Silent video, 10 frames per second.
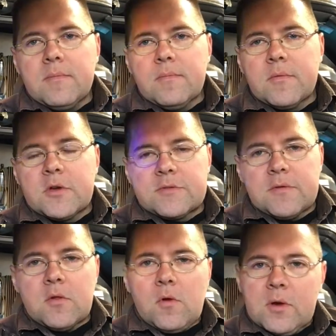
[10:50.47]
Christopher
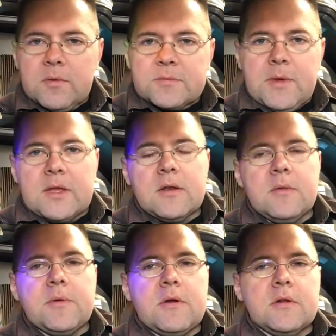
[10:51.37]
Lloyd was making an
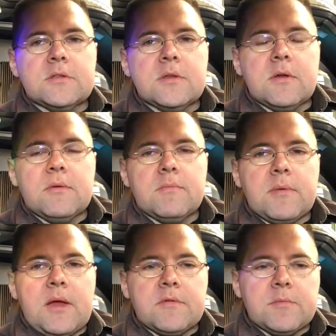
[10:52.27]
appearance
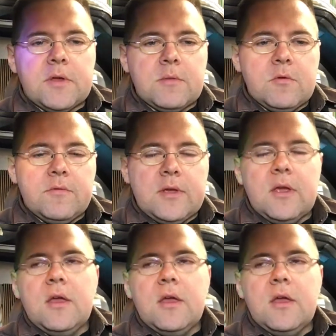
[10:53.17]
after playing the movie,